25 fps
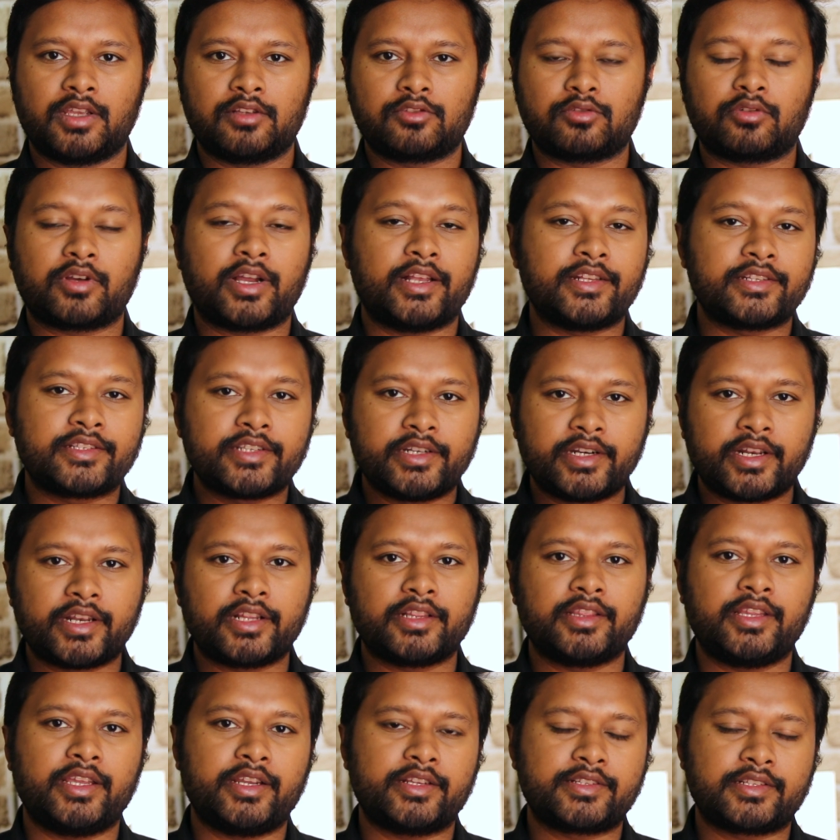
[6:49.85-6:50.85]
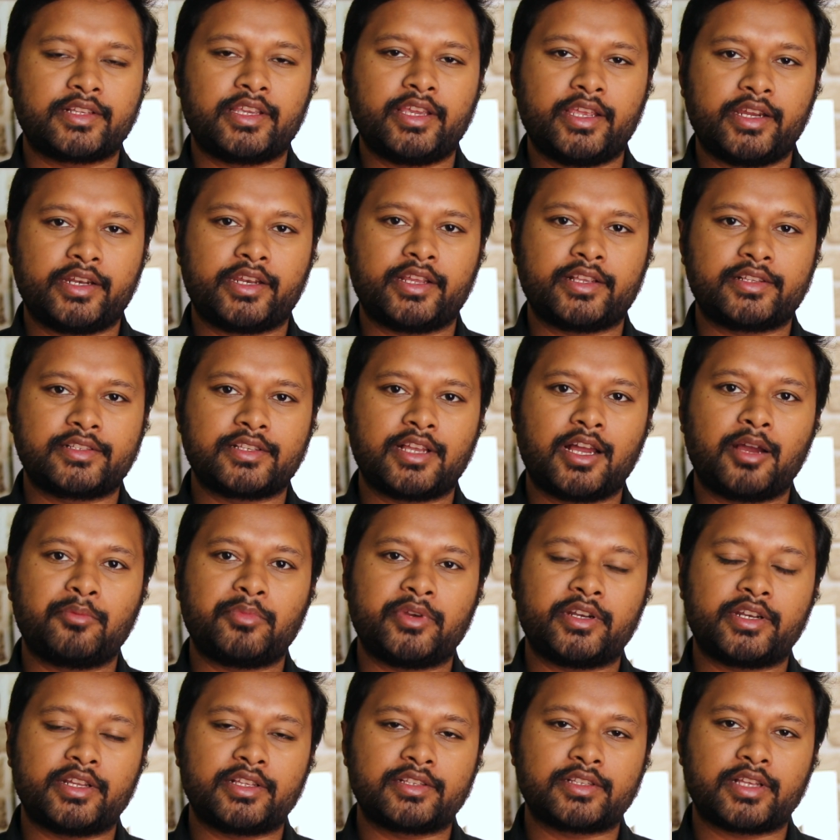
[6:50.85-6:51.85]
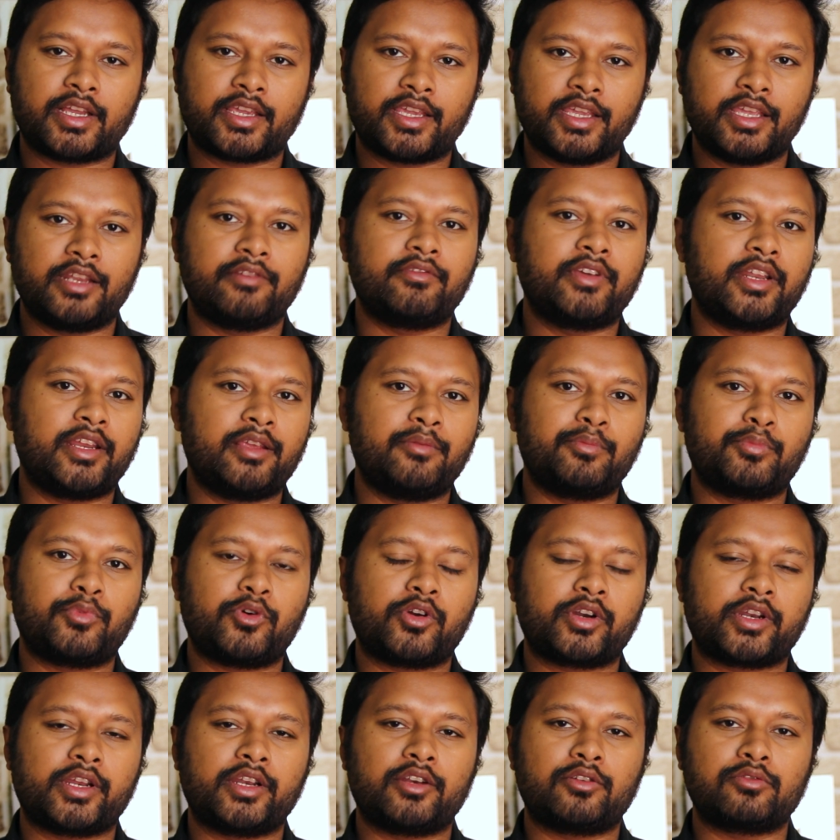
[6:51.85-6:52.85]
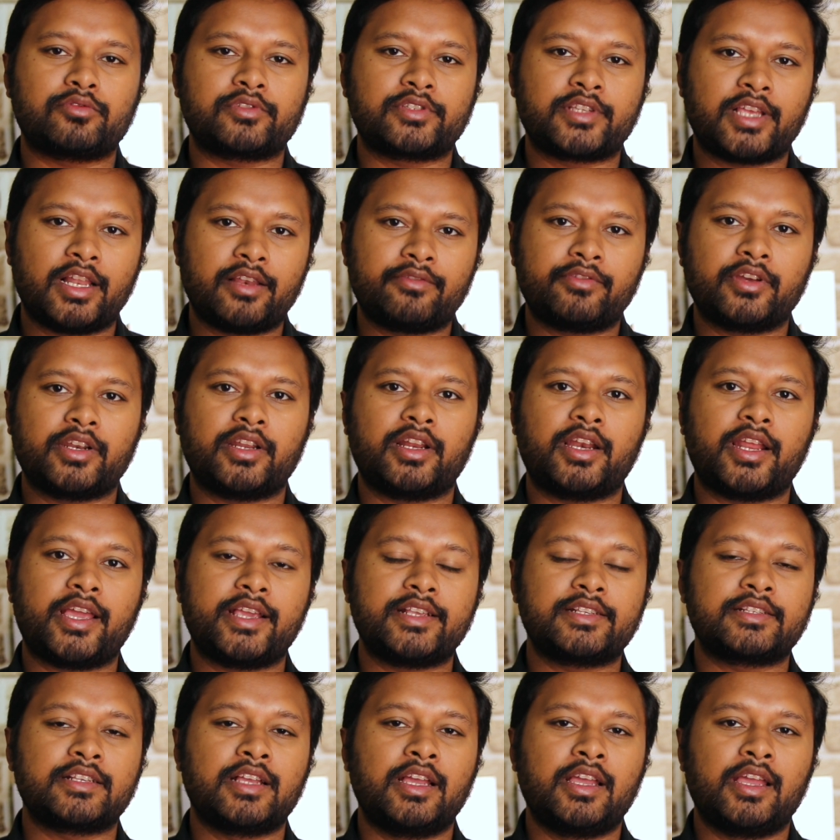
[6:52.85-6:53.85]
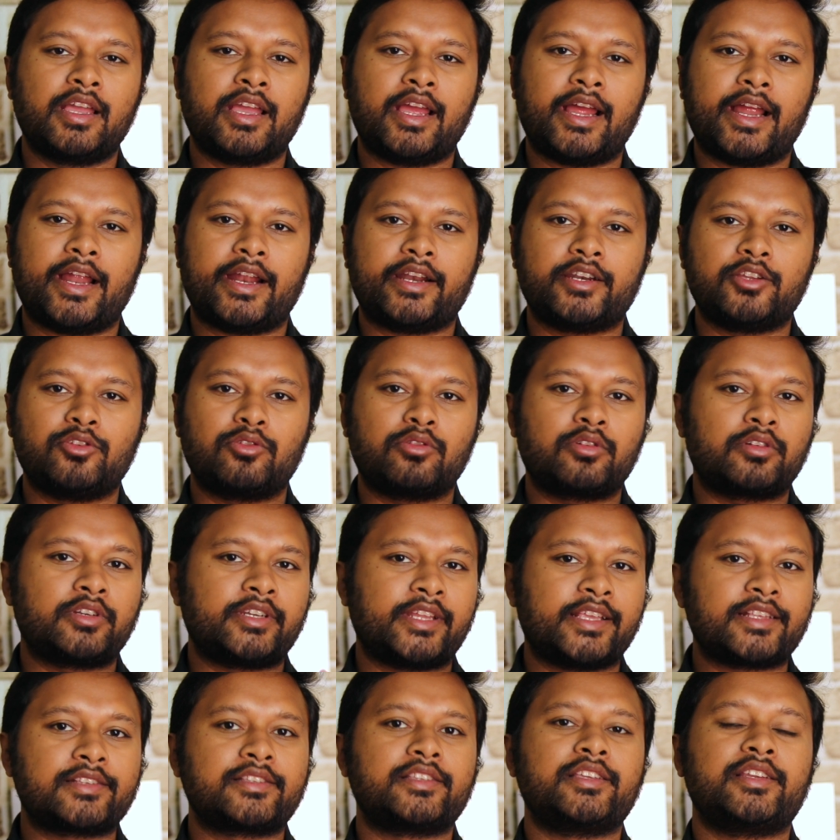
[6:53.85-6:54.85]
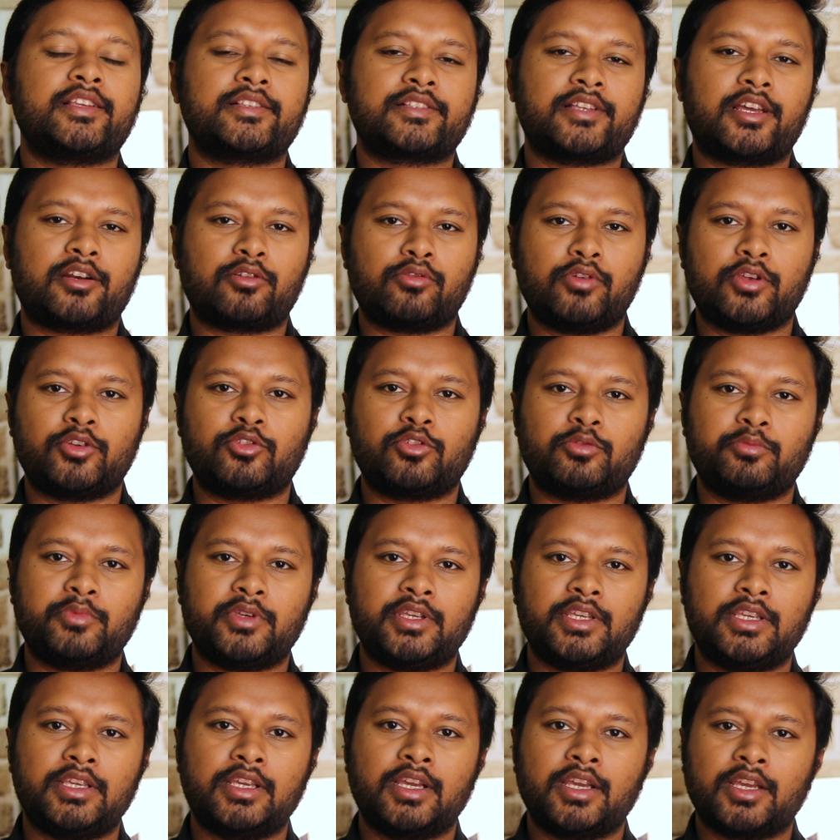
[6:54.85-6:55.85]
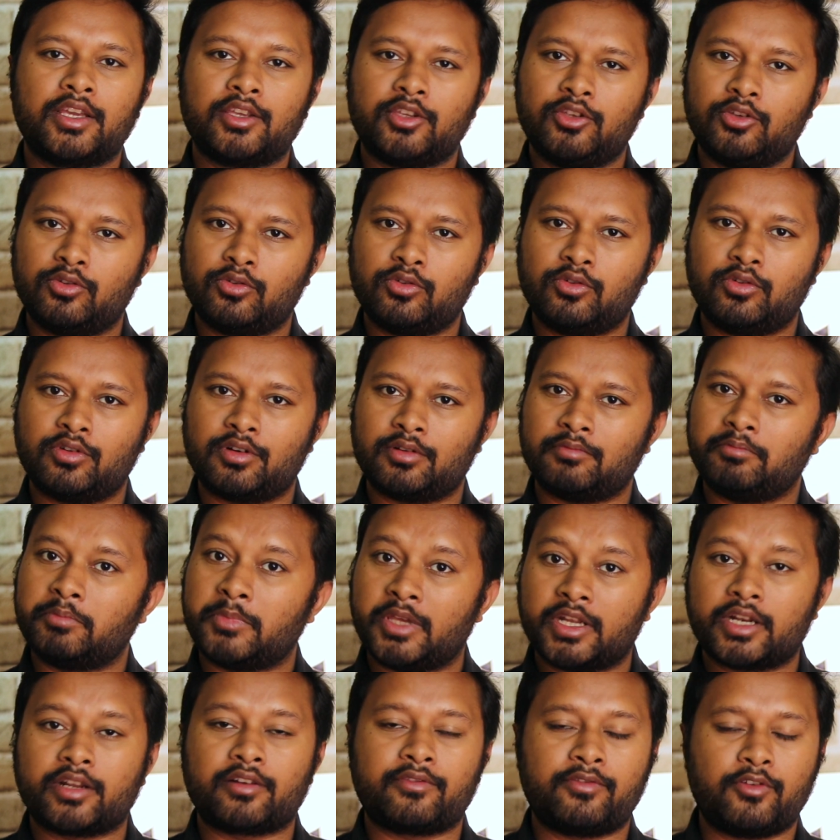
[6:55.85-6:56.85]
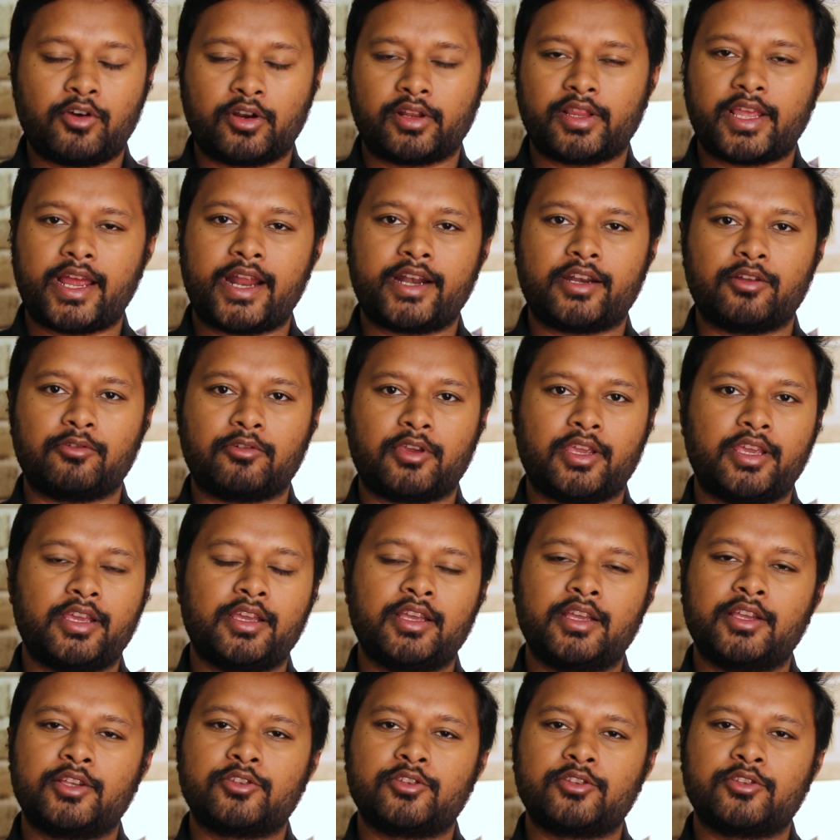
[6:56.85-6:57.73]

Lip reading: So considering this GATE exam, it is again very important to self-analyze, and your test series are going to be your mirror for that, okay?